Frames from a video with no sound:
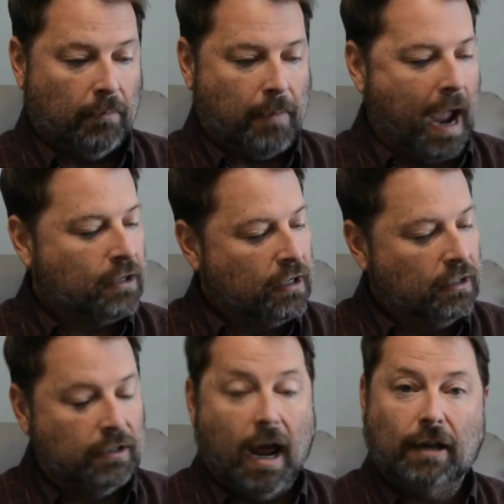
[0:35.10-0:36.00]

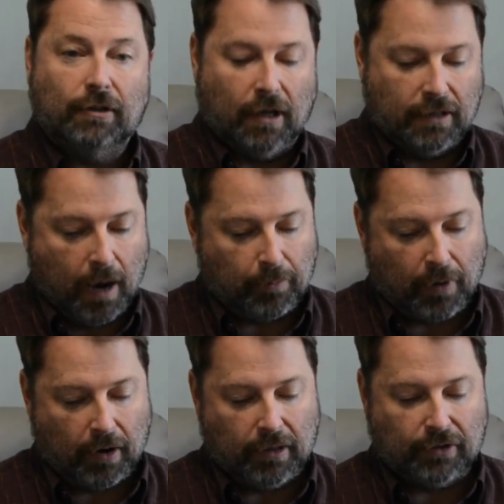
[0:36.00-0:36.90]
Packaging's nice,
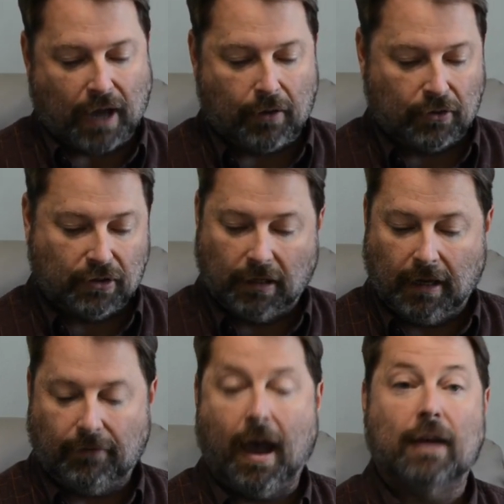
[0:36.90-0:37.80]
contemporary. This outer
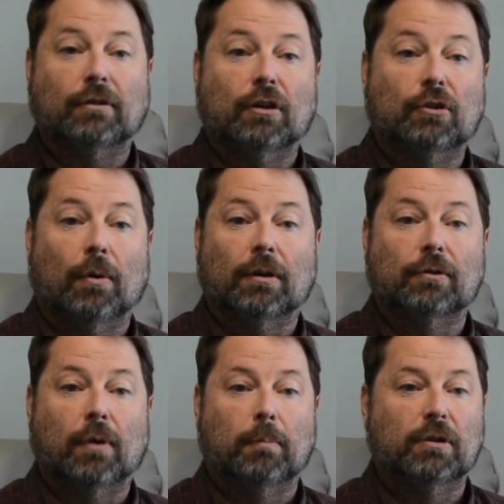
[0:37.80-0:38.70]
sleeve has a short
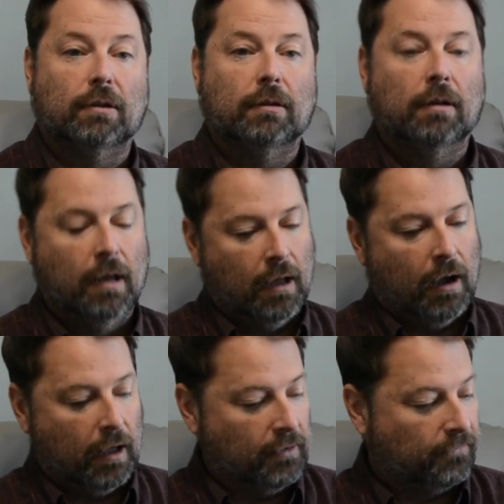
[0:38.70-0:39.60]
description
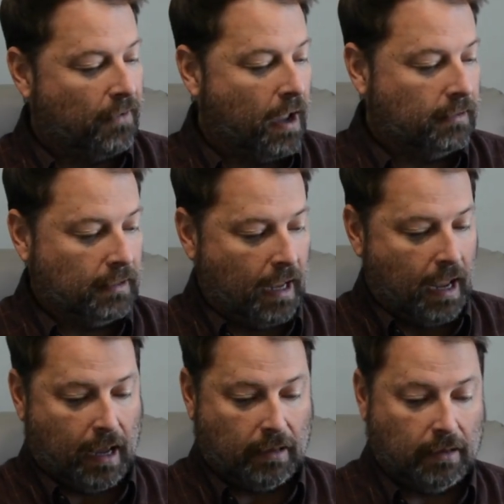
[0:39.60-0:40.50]
on the front
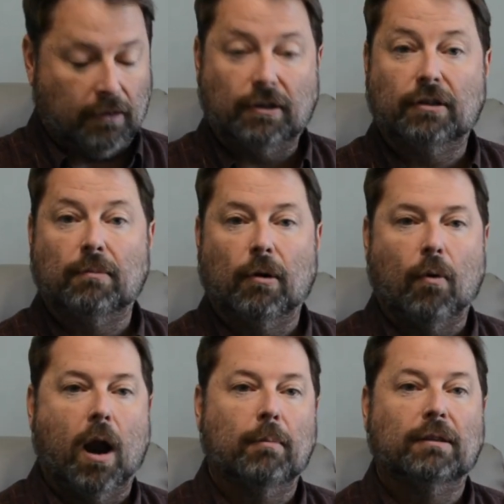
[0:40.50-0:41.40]
and the system
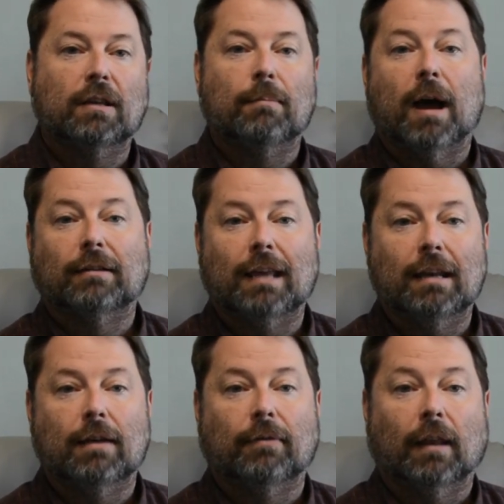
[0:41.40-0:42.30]
requirements in about
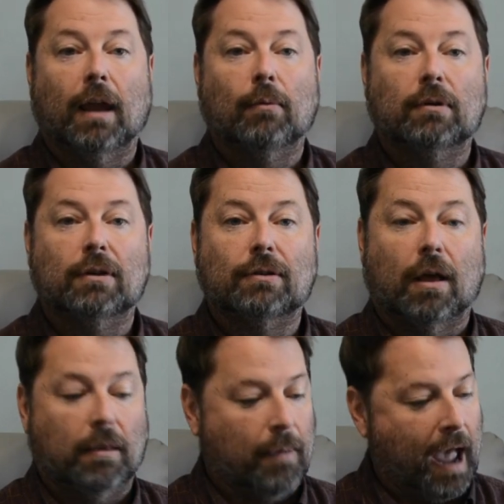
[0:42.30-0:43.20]
10 different languages
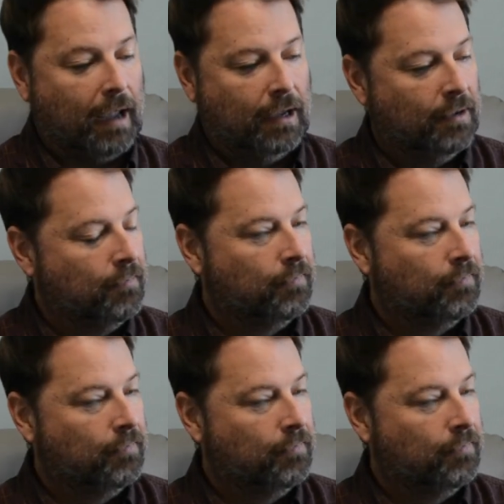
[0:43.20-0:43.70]
on the back.